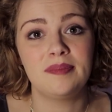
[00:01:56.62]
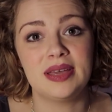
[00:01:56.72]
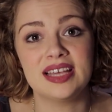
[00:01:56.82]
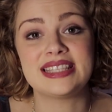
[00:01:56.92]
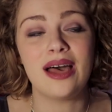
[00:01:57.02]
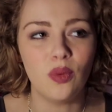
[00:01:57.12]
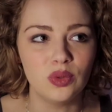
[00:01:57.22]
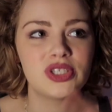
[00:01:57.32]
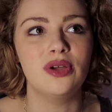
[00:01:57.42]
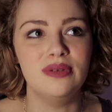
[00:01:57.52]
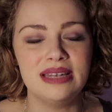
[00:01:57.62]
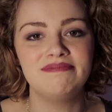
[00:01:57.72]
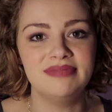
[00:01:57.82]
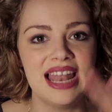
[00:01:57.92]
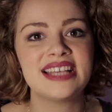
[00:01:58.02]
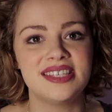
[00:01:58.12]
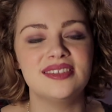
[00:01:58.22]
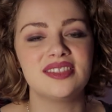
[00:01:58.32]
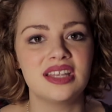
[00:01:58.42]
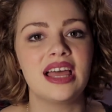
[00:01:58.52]
because that also
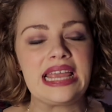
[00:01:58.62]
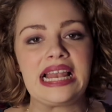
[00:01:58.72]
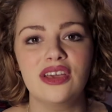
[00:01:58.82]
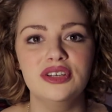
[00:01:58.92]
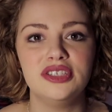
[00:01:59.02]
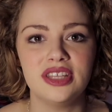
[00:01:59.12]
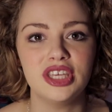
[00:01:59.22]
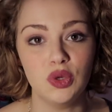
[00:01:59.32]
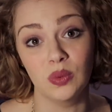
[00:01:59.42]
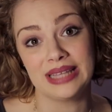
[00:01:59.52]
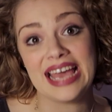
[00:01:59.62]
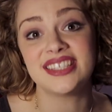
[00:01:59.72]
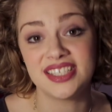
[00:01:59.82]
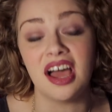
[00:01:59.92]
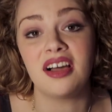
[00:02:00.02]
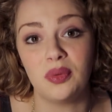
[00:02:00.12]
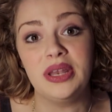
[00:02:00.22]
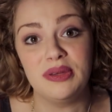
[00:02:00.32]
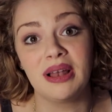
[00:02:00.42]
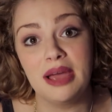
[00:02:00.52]
lessens the likelihood that you will get stuck
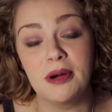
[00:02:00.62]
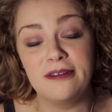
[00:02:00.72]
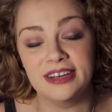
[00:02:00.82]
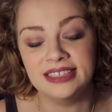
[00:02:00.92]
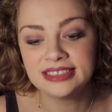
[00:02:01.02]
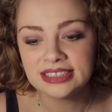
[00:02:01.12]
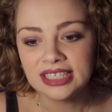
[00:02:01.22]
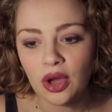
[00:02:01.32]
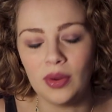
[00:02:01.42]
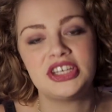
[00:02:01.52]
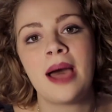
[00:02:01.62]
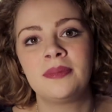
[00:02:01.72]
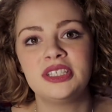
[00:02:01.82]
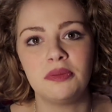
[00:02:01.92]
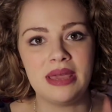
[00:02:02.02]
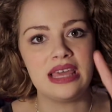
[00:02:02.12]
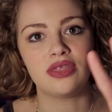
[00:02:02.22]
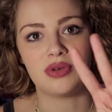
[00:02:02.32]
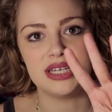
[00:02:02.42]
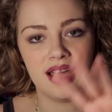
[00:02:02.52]
when you climb over, which happened to
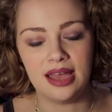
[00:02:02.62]
me three